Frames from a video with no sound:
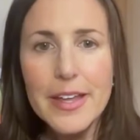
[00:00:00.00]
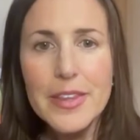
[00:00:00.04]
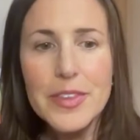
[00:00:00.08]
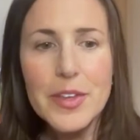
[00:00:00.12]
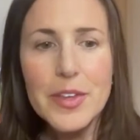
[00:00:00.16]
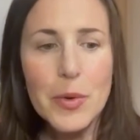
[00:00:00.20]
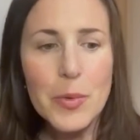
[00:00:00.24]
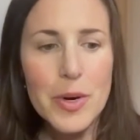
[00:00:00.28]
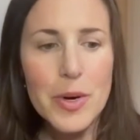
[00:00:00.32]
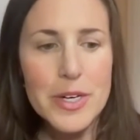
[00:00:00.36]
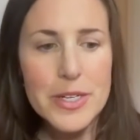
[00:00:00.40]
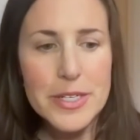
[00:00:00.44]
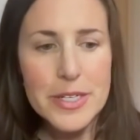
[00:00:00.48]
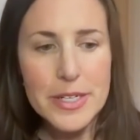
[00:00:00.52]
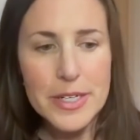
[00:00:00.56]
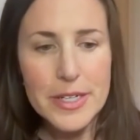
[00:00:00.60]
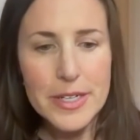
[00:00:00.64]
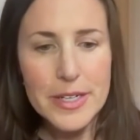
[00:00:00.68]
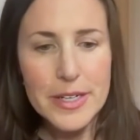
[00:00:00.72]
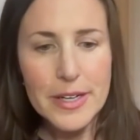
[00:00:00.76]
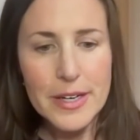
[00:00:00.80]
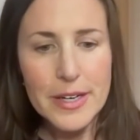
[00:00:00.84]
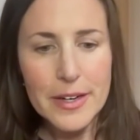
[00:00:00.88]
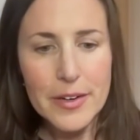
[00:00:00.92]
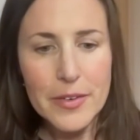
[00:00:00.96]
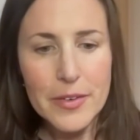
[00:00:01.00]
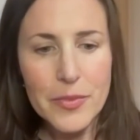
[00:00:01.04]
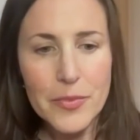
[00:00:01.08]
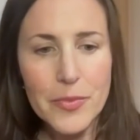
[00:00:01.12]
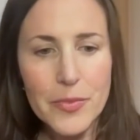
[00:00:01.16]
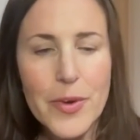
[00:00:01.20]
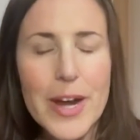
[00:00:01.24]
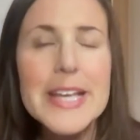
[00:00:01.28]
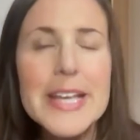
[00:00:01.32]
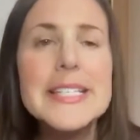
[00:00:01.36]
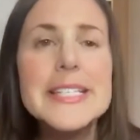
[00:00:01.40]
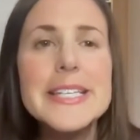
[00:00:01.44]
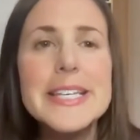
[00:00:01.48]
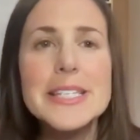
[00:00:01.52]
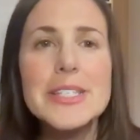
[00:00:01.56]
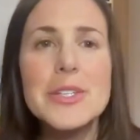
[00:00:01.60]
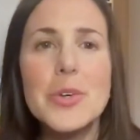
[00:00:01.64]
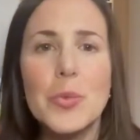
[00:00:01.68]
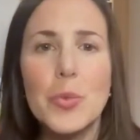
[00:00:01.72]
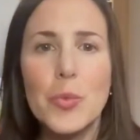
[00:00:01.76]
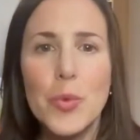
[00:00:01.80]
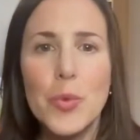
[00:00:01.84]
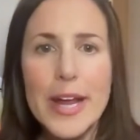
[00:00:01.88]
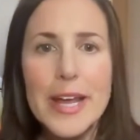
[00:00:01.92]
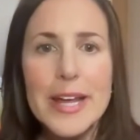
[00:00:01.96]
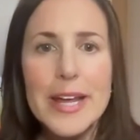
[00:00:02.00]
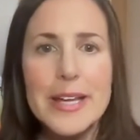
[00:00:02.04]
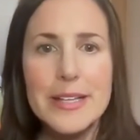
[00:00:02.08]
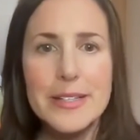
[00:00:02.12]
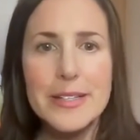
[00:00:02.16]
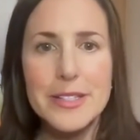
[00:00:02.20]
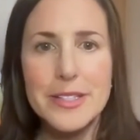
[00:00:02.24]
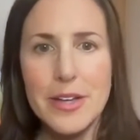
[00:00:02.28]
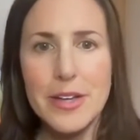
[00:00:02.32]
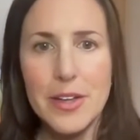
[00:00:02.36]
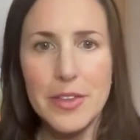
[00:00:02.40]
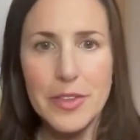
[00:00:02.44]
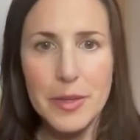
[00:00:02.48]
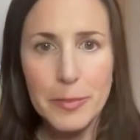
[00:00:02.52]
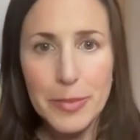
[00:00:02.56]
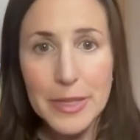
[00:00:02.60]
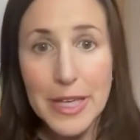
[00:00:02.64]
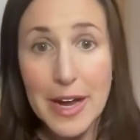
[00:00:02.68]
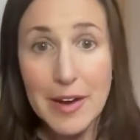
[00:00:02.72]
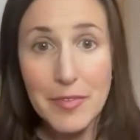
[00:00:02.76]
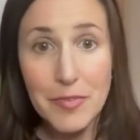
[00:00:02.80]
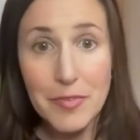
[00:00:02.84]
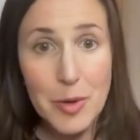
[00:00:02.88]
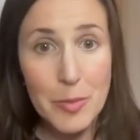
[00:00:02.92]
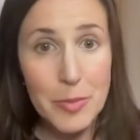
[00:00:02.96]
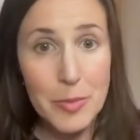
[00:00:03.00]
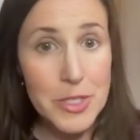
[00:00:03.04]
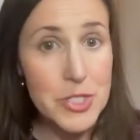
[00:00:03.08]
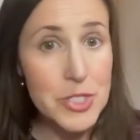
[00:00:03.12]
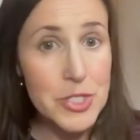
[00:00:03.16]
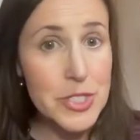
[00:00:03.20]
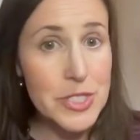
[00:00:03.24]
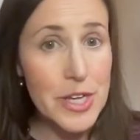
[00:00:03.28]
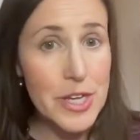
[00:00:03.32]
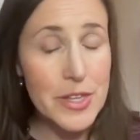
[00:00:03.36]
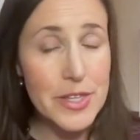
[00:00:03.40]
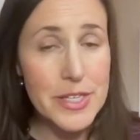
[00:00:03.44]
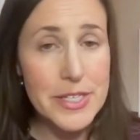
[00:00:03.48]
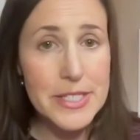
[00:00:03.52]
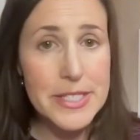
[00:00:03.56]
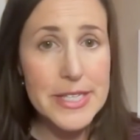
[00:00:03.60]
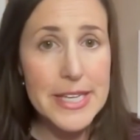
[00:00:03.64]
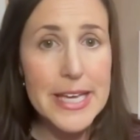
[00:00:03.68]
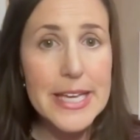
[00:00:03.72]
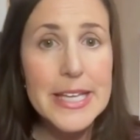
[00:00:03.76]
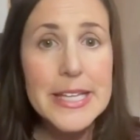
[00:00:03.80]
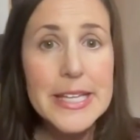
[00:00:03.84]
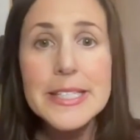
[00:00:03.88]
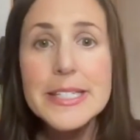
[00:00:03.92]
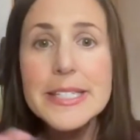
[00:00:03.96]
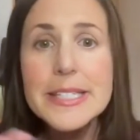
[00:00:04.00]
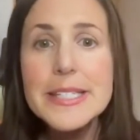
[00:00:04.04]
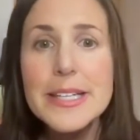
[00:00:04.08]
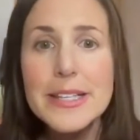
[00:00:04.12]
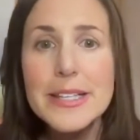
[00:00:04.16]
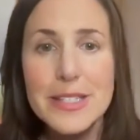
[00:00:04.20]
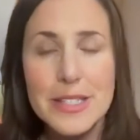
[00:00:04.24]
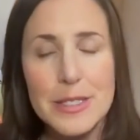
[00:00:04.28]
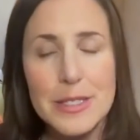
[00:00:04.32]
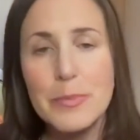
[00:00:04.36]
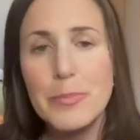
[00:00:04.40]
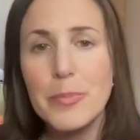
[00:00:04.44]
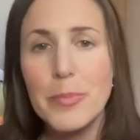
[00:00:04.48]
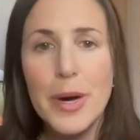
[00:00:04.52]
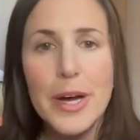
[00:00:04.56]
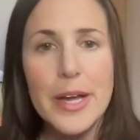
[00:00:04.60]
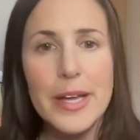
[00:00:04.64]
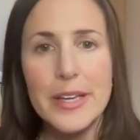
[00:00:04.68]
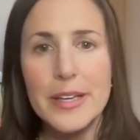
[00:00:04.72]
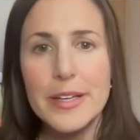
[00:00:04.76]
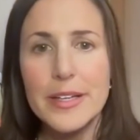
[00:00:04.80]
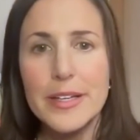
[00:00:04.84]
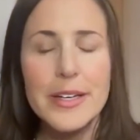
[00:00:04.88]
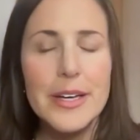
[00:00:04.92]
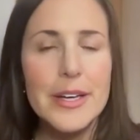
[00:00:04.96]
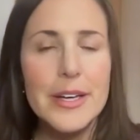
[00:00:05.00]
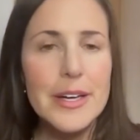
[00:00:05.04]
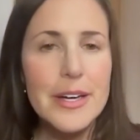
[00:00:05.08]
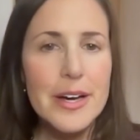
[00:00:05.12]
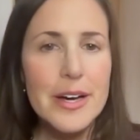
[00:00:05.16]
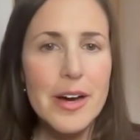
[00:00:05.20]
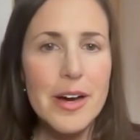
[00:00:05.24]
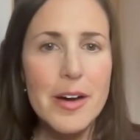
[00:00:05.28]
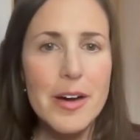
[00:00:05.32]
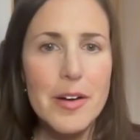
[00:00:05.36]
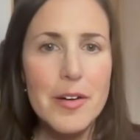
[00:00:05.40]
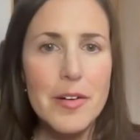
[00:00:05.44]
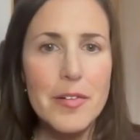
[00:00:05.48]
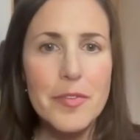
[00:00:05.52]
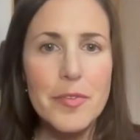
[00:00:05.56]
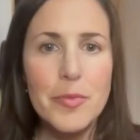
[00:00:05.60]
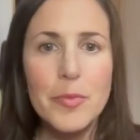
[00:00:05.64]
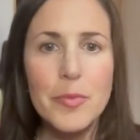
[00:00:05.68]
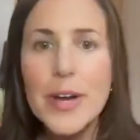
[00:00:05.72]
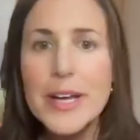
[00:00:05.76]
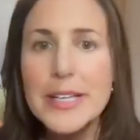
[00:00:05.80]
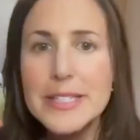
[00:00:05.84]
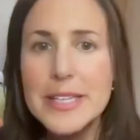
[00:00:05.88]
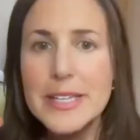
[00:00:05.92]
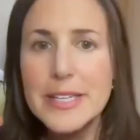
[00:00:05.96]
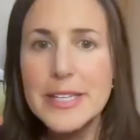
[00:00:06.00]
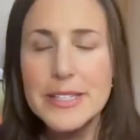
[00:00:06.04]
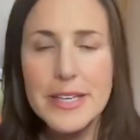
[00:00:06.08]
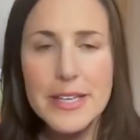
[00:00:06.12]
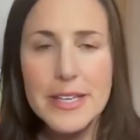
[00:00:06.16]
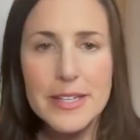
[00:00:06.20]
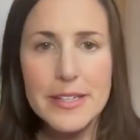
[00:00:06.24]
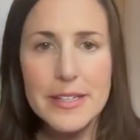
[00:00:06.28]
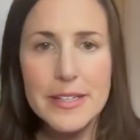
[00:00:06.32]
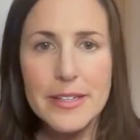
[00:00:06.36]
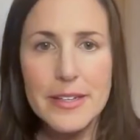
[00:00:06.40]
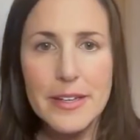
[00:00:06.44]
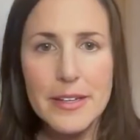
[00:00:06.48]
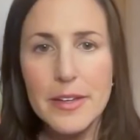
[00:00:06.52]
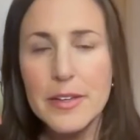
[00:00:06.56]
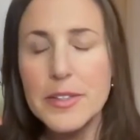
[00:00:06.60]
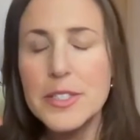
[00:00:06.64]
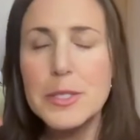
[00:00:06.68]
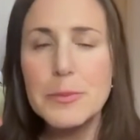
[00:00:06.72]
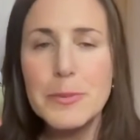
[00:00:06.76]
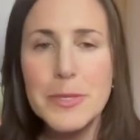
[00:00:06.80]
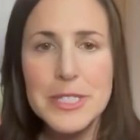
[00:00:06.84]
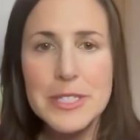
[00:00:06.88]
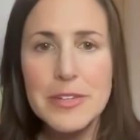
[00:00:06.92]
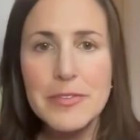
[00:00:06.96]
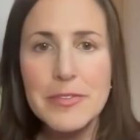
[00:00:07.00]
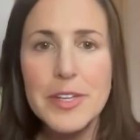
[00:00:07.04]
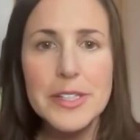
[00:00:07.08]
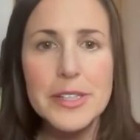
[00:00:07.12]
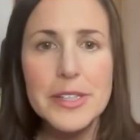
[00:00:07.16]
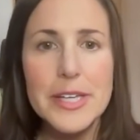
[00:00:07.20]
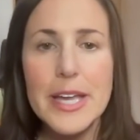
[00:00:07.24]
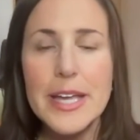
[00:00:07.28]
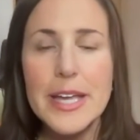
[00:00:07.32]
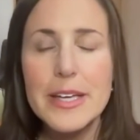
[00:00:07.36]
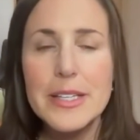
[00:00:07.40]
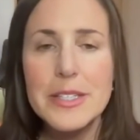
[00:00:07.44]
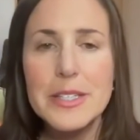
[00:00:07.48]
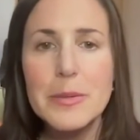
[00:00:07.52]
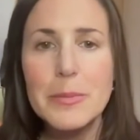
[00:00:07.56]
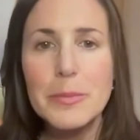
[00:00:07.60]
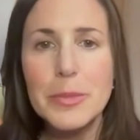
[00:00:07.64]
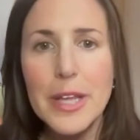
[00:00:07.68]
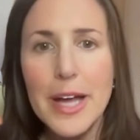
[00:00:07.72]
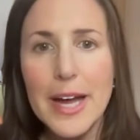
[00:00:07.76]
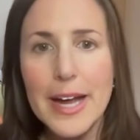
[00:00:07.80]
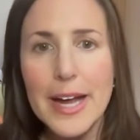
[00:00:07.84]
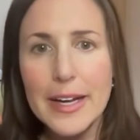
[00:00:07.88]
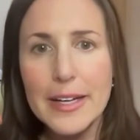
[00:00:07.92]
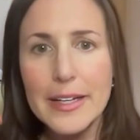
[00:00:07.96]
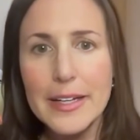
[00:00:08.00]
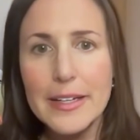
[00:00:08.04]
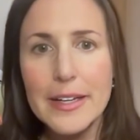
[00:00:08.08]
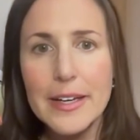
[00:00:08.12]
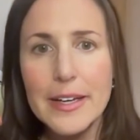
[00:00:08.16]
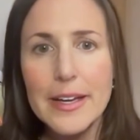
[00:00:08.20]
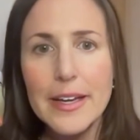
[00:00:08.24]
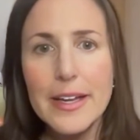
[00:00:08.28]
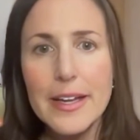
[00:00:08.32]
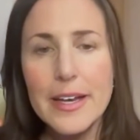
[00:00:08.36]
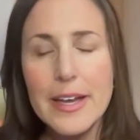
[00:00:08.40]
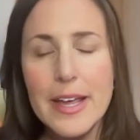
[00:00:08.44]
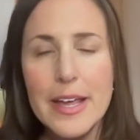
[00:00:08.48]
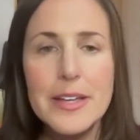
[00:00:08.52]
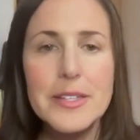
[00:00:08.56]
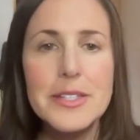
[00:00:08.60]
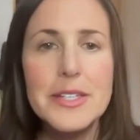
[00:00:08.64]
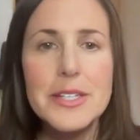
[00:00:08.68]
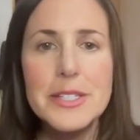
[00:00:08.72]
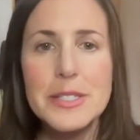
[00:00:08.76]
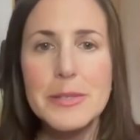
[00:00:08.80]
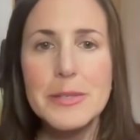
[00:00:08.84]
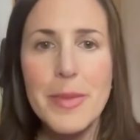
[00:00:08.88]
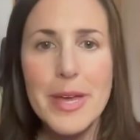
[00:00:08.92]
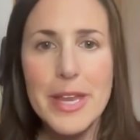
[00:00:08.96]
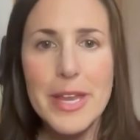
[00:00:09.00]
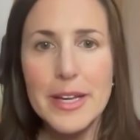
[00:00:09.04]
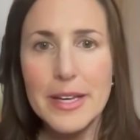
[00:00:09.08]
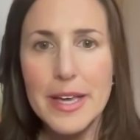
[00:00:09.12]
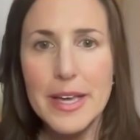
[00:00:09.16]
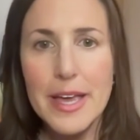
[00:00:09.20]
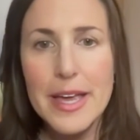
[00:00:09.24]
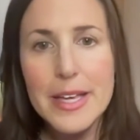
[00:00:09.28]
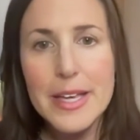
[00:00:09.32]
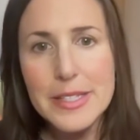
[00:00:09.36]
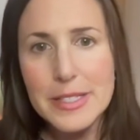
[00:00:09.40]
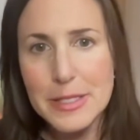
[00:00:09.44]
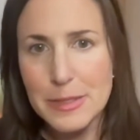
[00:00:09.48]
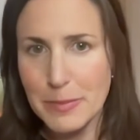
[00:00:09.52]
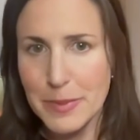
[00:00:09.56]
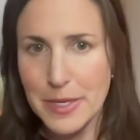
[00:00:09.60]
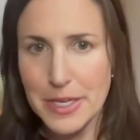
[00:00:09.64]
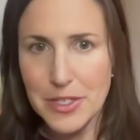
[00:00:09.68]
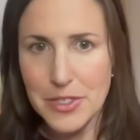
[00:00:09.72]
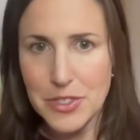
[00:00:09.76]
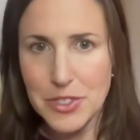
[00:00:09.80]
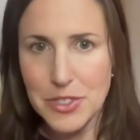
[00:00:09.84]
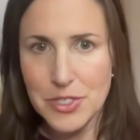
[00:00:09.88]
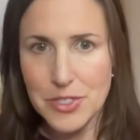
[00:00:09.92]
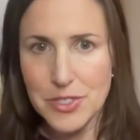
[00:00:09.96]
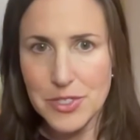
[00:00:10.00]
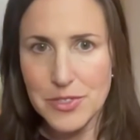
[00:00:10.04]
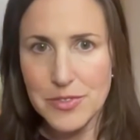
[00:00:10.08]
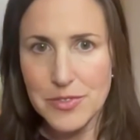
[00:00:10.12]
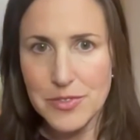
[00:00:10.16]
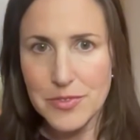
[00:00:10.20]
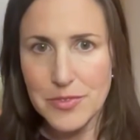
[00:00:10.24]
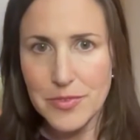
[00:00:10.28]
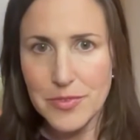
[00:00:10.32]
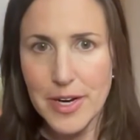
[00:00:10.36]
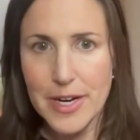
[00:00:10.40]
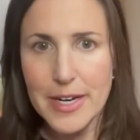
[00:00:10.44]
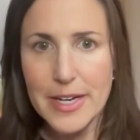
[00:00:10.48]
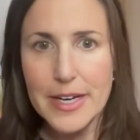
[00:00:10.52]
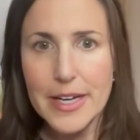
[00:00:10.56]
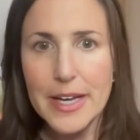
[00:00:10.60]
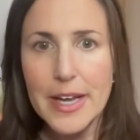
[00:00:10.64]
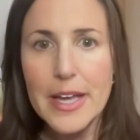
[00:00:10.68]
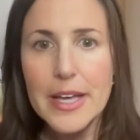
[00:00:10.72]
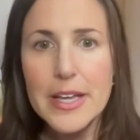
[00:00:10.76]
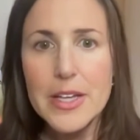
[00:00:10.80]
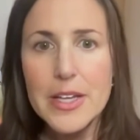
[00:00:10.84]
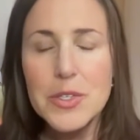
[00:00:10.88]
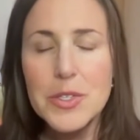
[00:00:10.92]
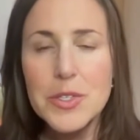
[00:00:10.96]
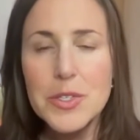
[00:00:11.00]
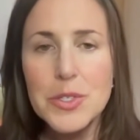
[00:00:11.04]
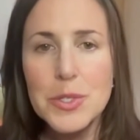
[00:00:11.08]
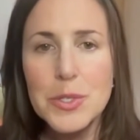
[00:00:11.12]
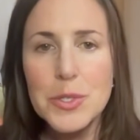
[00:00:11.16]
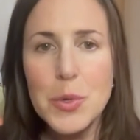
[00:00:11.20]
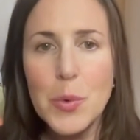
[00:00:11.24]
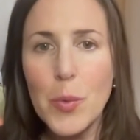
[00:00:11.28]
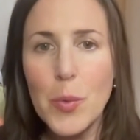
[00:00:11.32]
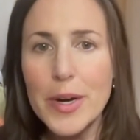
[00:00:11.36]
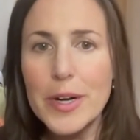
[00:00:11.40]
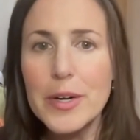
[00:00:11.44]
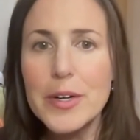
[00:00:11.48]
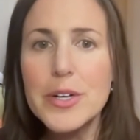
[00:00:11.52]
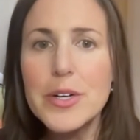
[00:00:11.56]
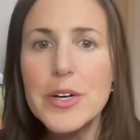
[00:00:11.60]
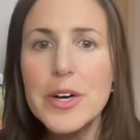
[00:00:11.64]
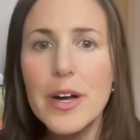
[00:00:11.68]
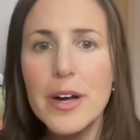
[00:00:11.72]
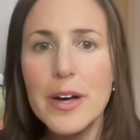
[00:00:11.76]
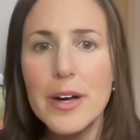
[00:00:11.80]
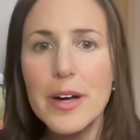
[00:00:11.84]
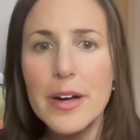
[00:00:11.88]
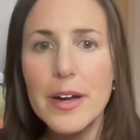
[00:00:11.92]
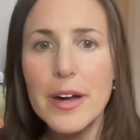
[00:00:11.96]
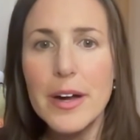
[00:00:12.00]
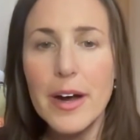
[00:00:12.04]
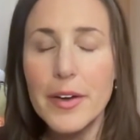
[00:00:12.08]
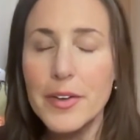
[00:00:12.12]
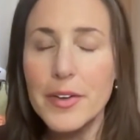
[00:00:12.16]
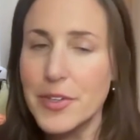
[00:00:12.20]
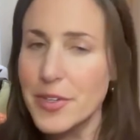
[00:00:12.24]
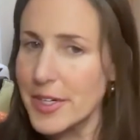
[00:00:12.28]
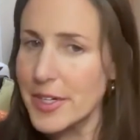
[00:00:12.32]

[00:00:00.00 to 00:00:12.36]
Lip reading: there were racist raids on the platform. You just saw this instant spike of racist and specifically anti-Black and anti-Semitic hate speech, right? Twitter, under